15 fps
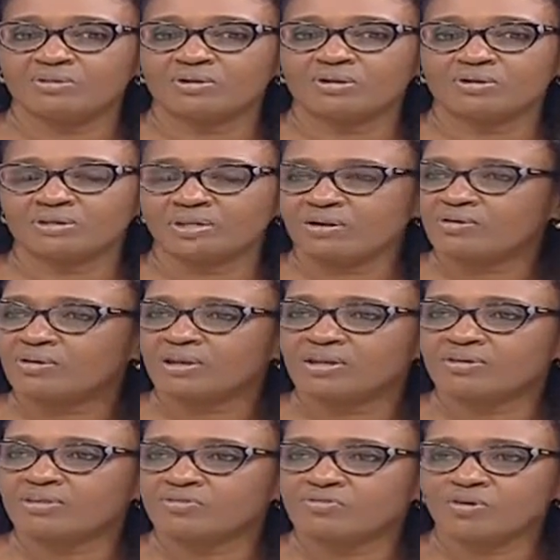generally
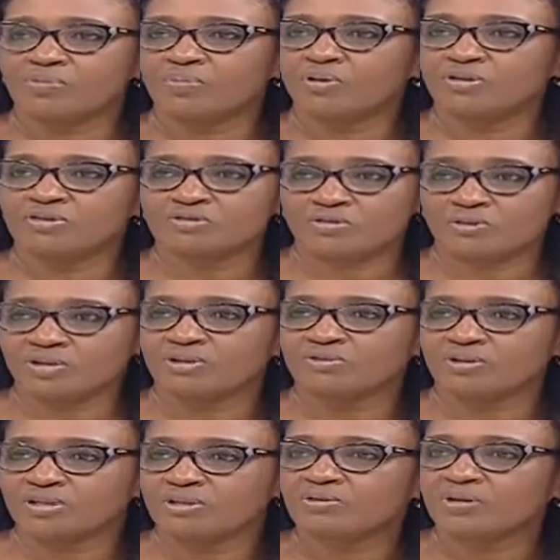4 points, what
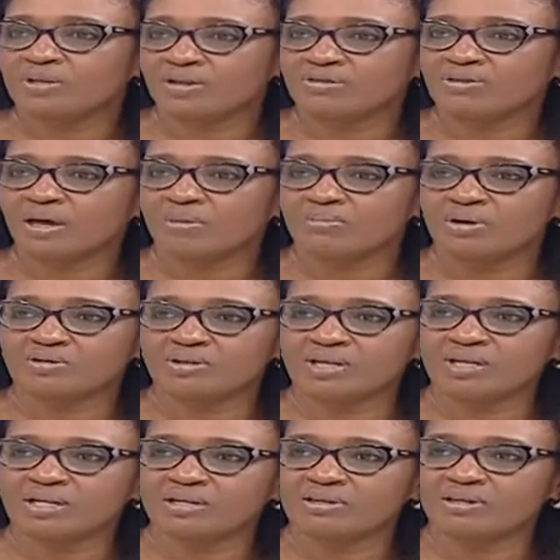has come out
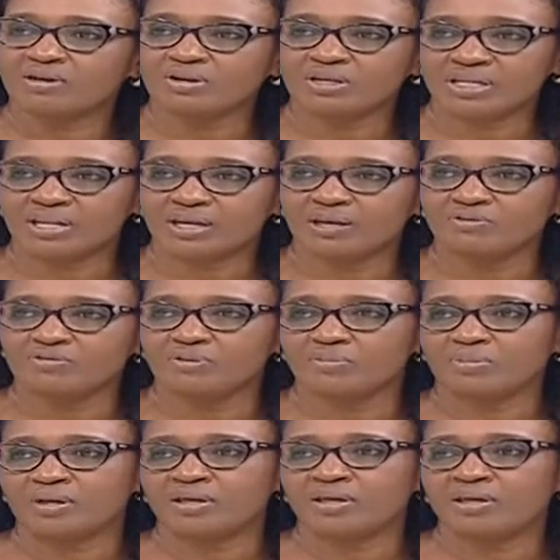clean and clearly for
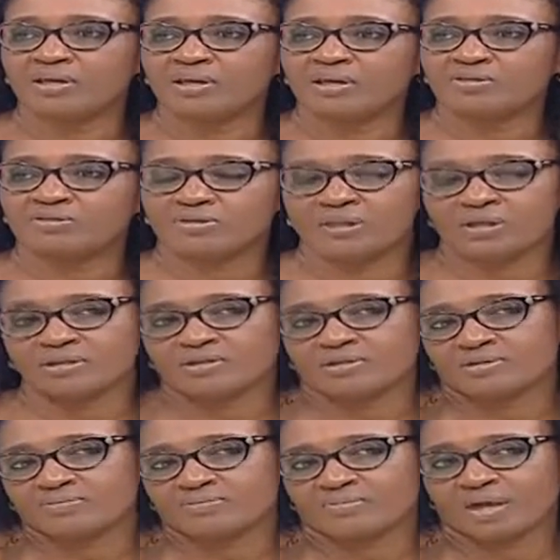me, so that
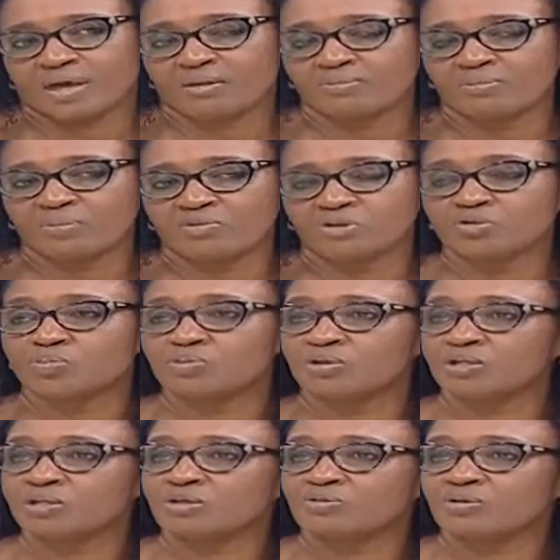I'm able to put
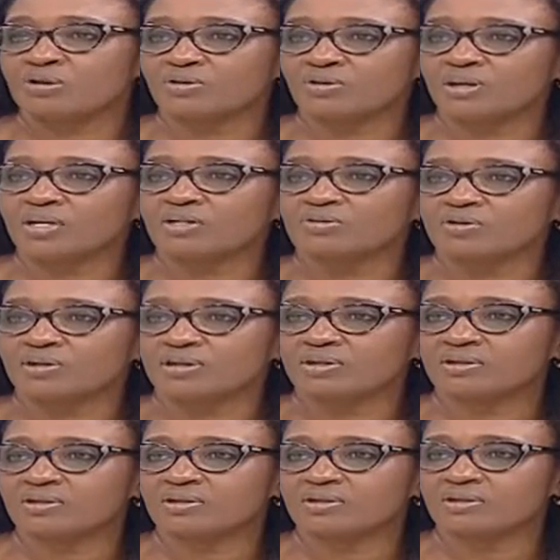it in one collection and
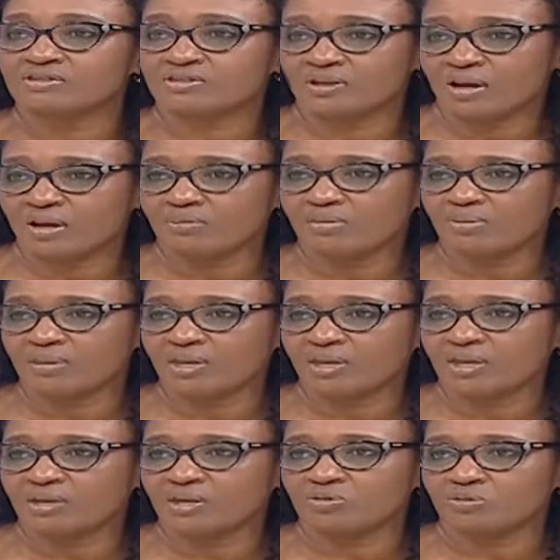describe the
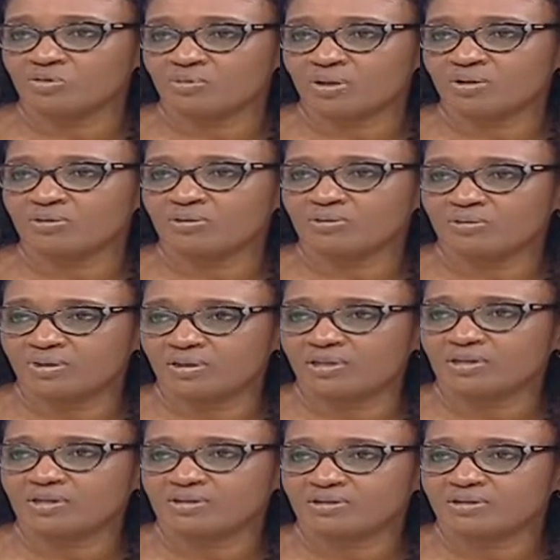Kenyan woman within it.